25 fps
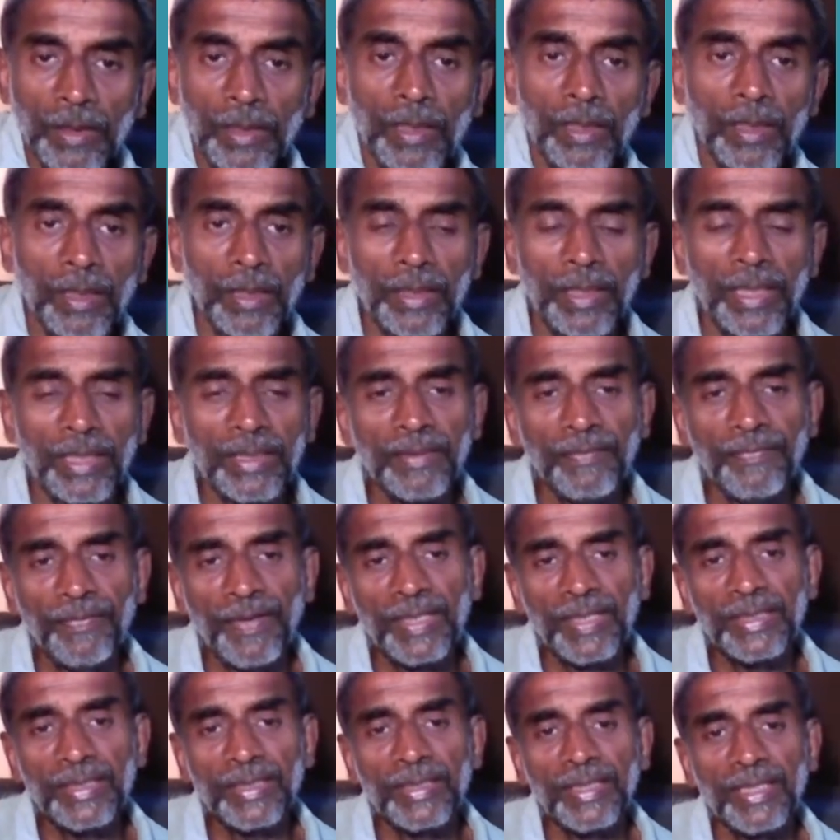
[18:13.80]
Another
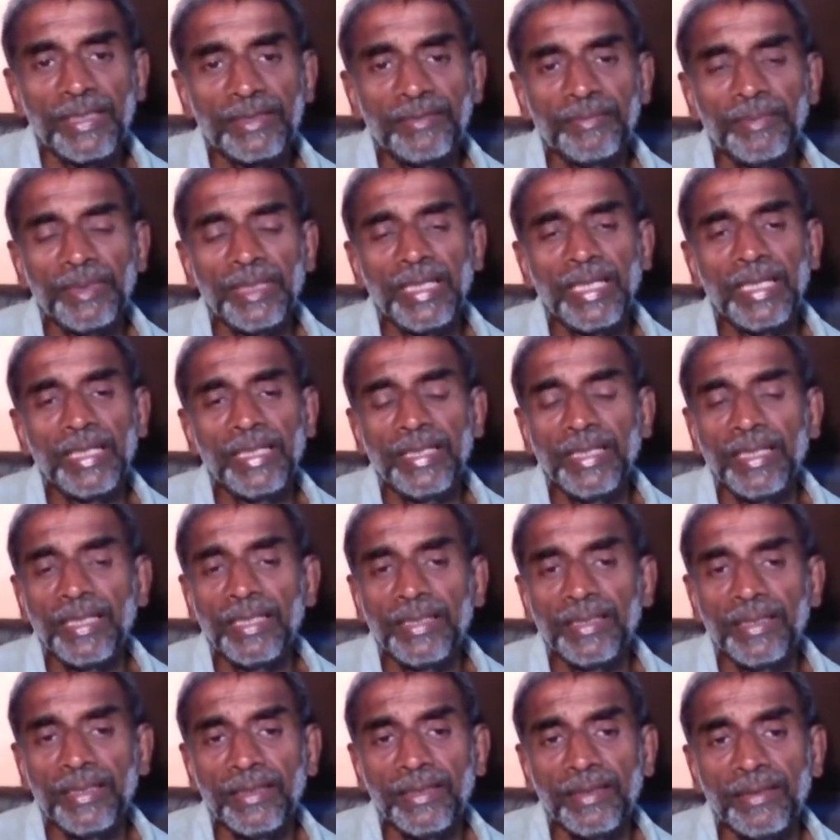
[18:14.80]
factor that's been
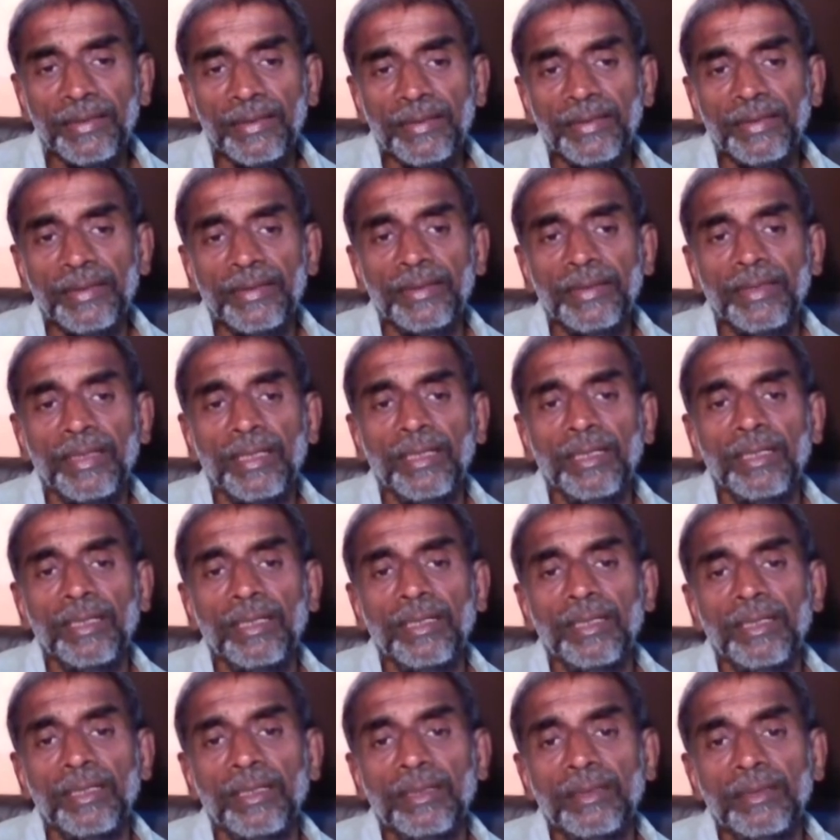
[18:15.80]
clearly
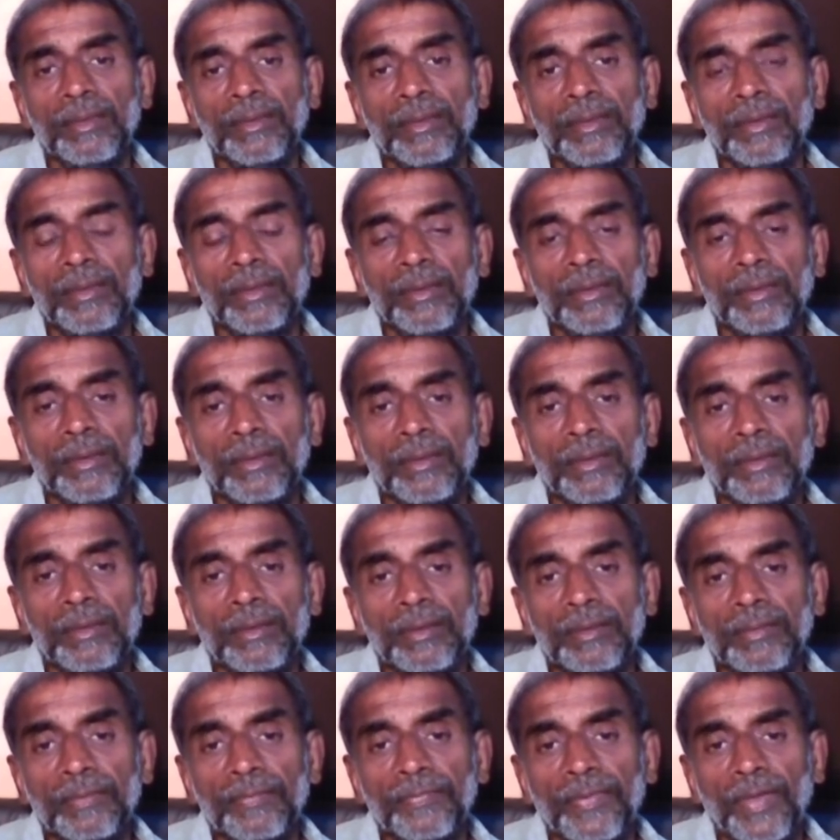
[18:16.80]
uh,
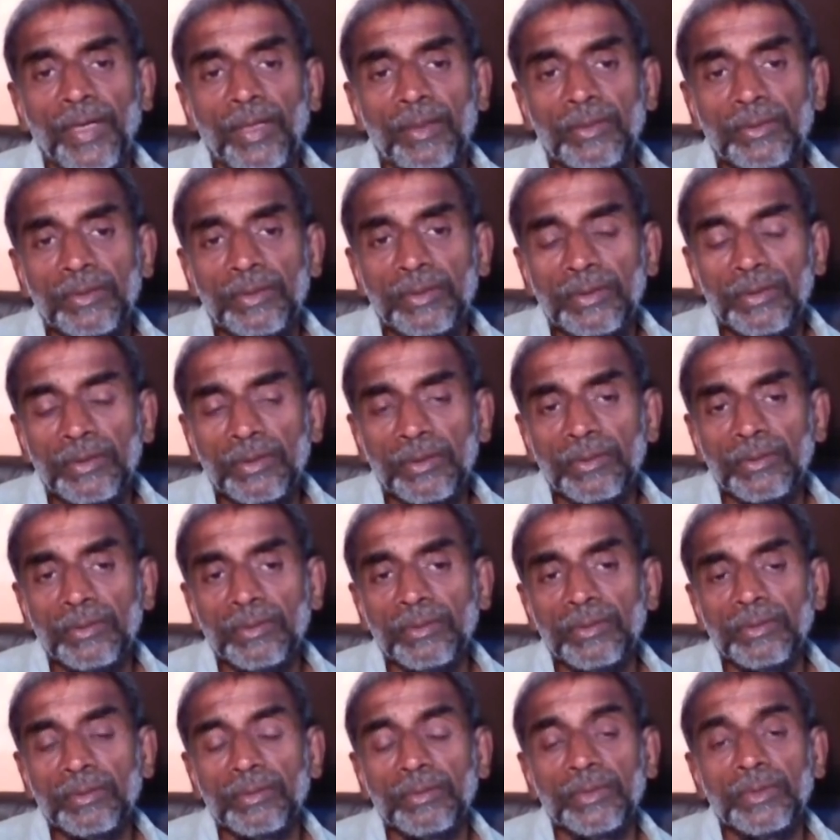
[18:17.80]
found
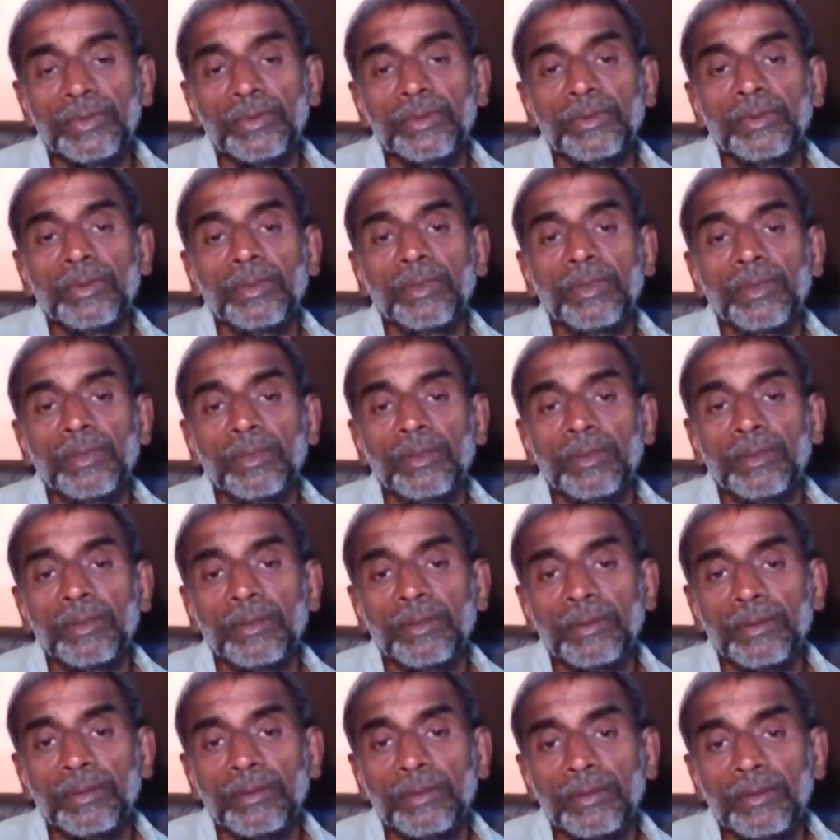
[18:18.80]
to uh,
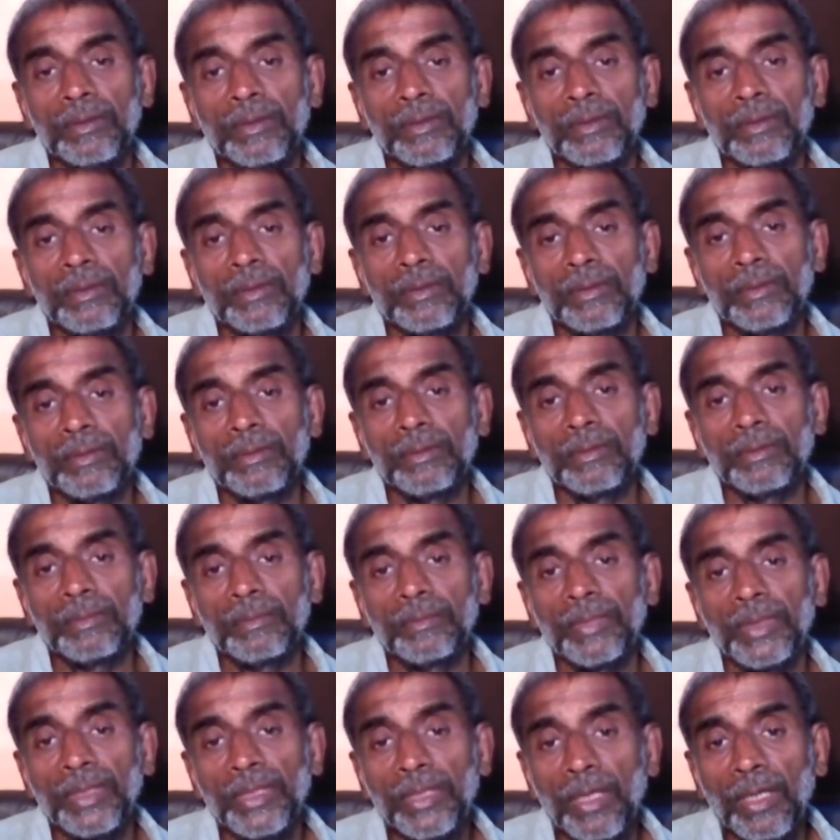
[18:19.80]

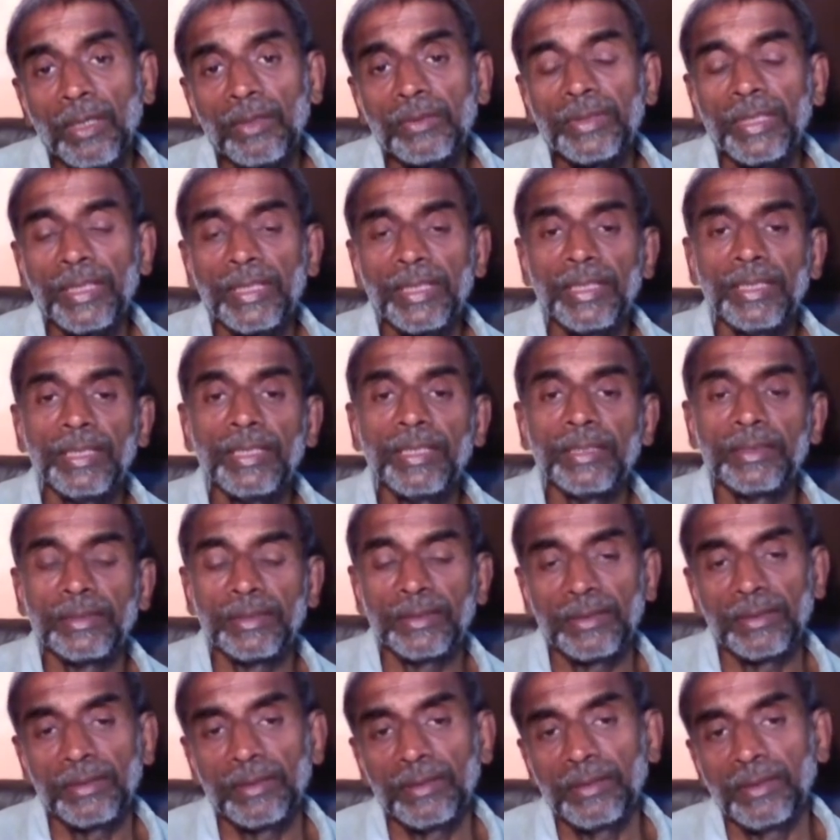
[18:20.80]
bring out an
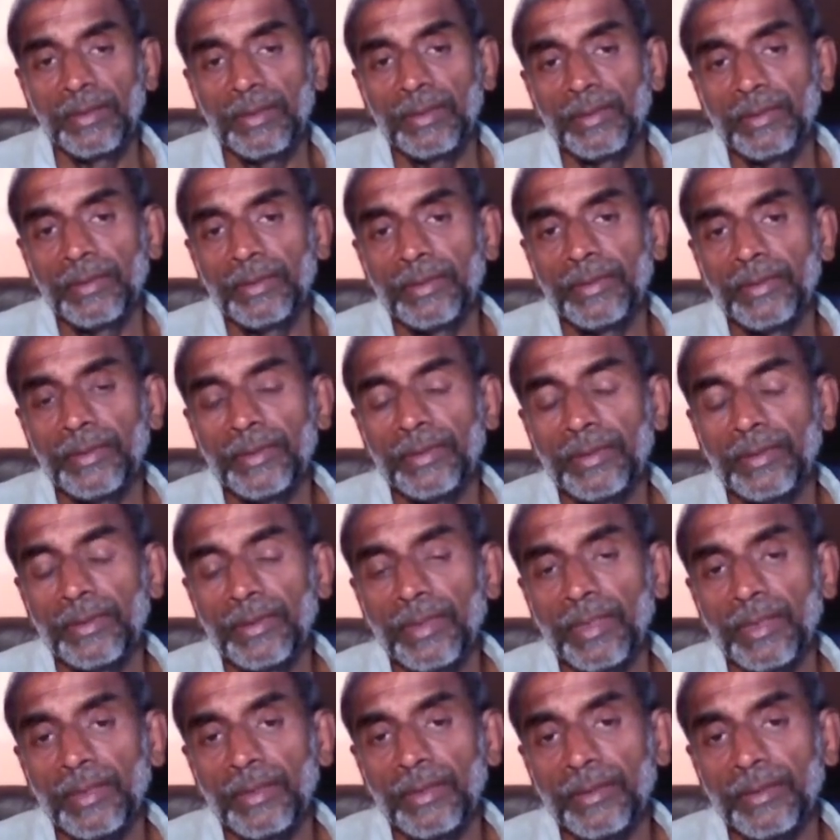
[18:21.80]
illness in